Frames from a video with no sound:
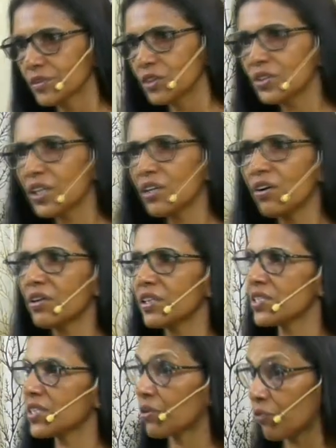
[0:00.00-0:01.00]
You think all
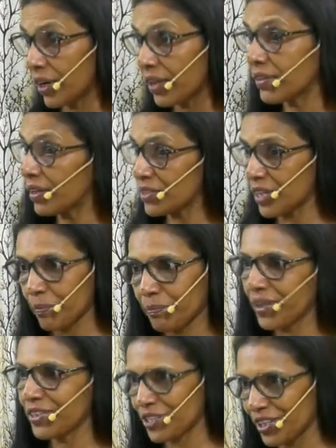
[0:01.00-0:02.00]
these are funny things I'm
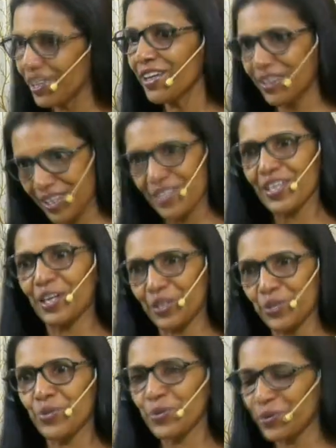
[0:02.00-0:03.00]
preaching. These are
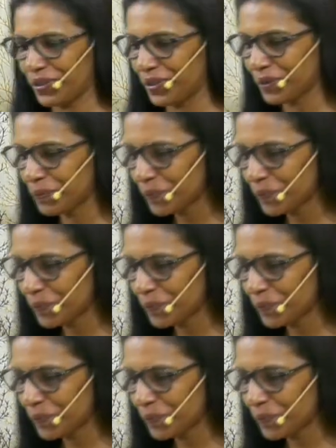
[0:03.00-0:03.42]
the truth.